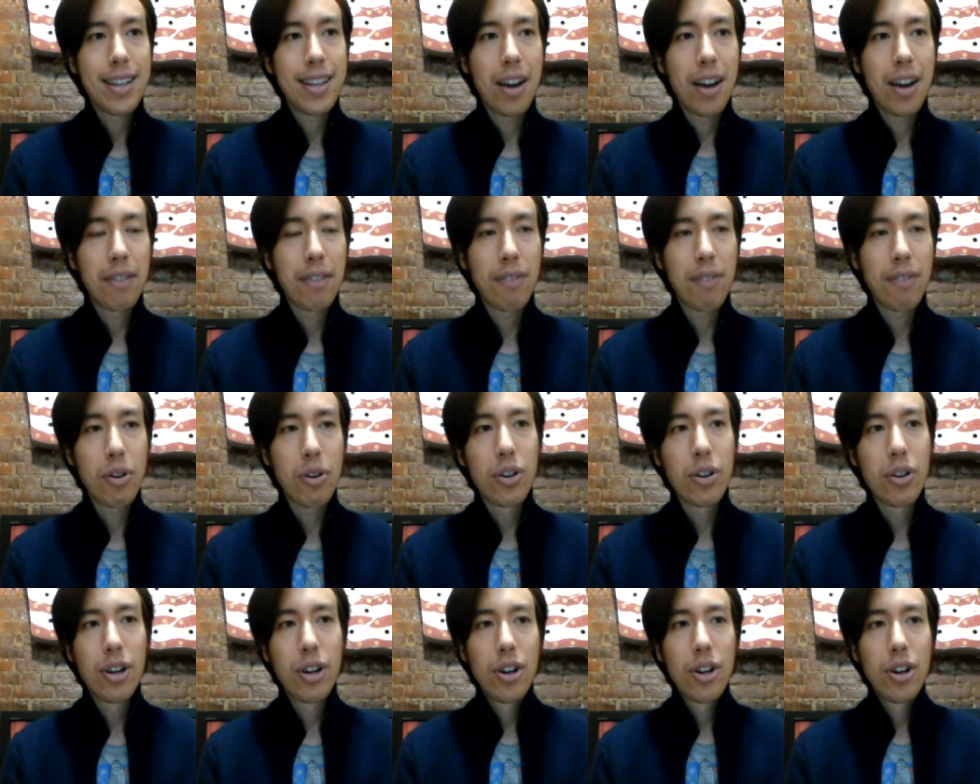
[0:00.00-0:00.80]
young
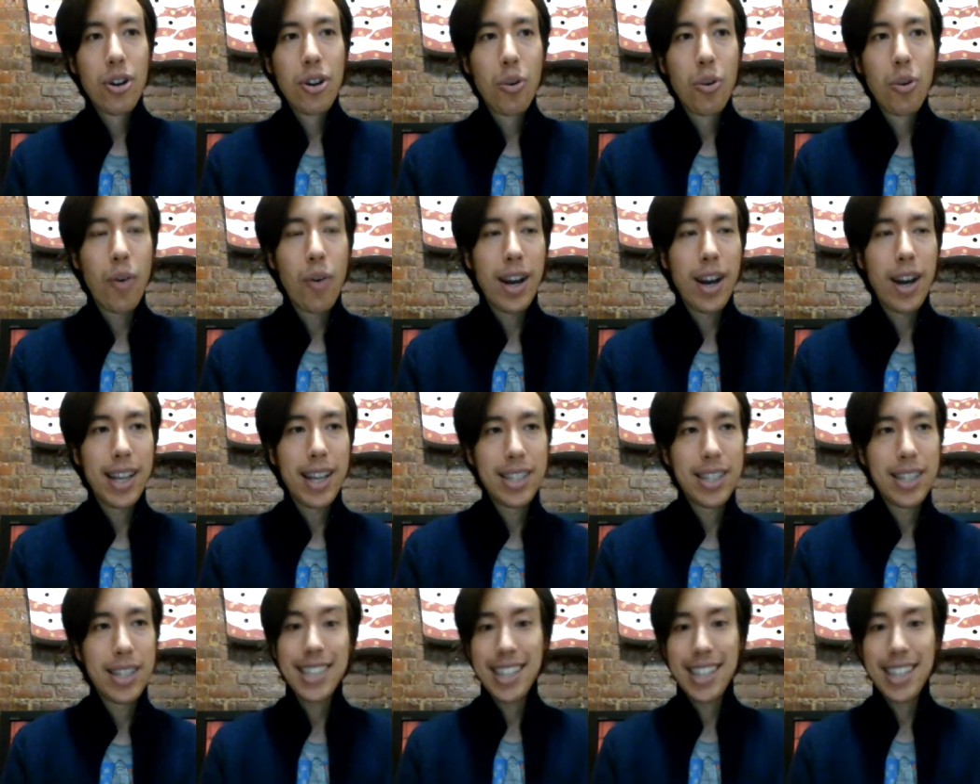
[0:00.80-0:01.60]
folk who
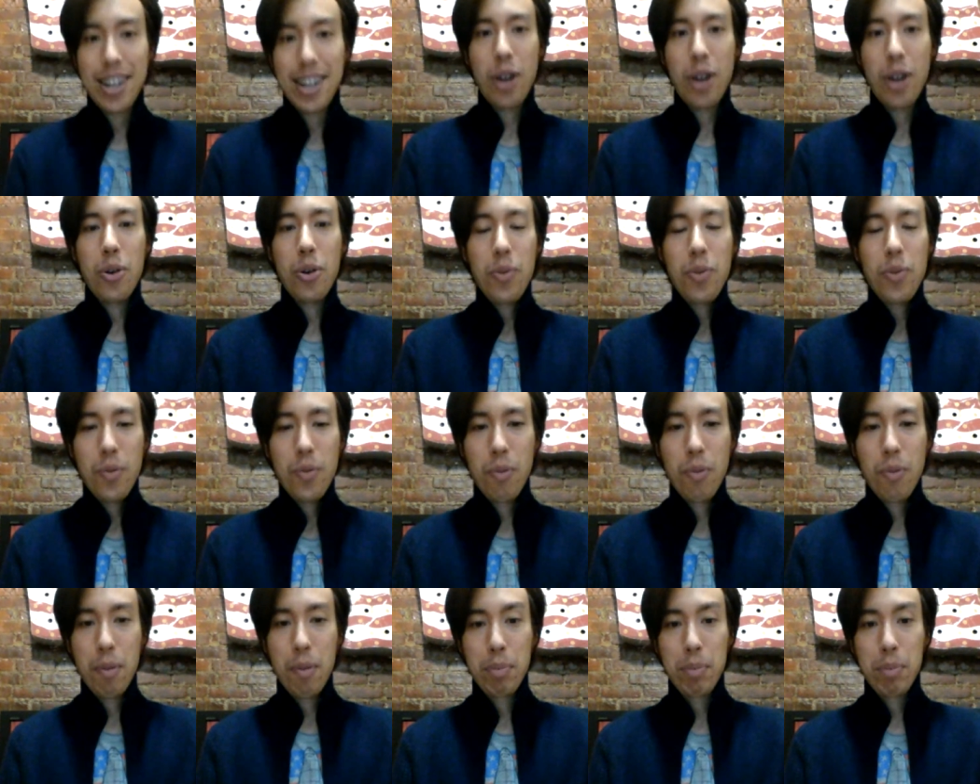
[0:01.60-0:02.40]
wanted to get to know
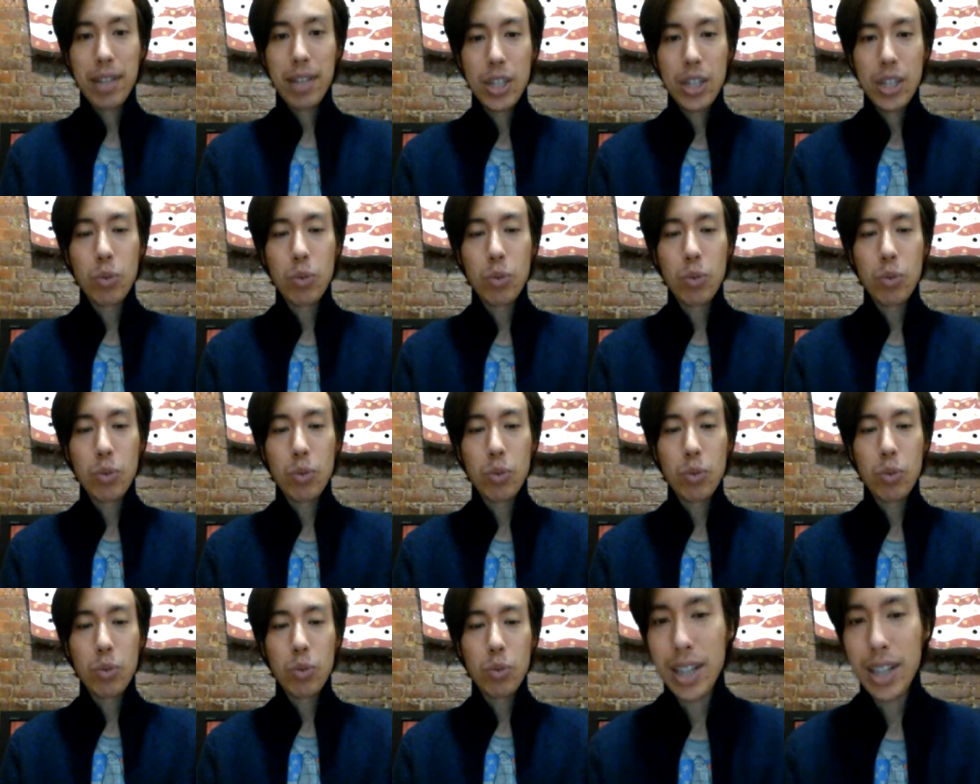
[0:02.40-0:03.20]
what police
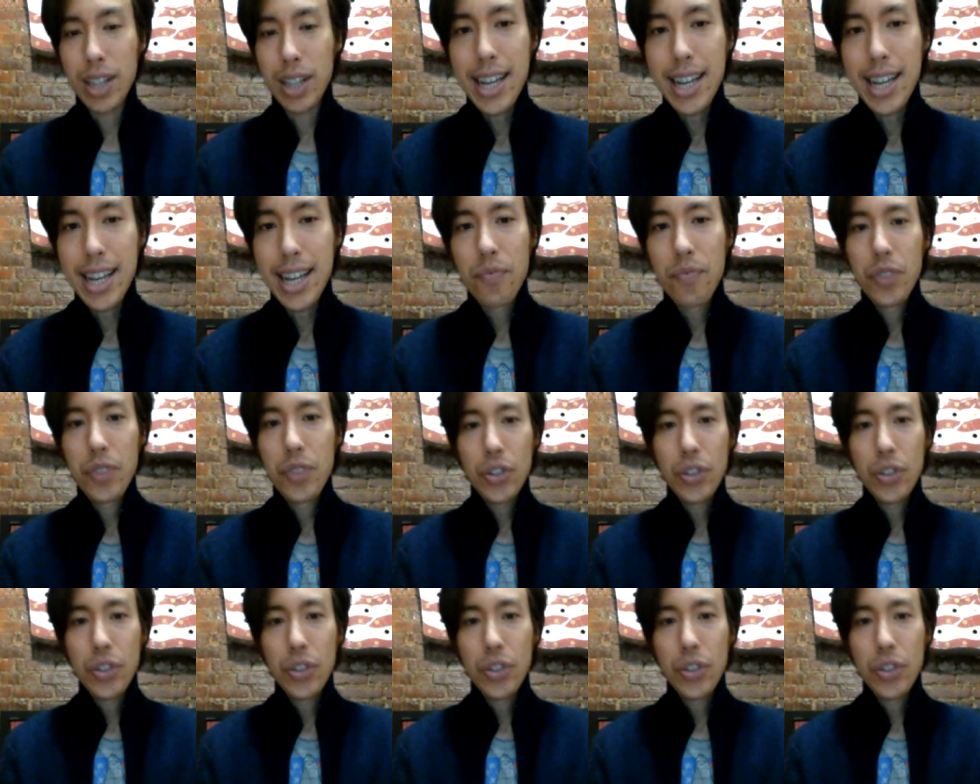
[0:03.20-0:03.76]
work was like.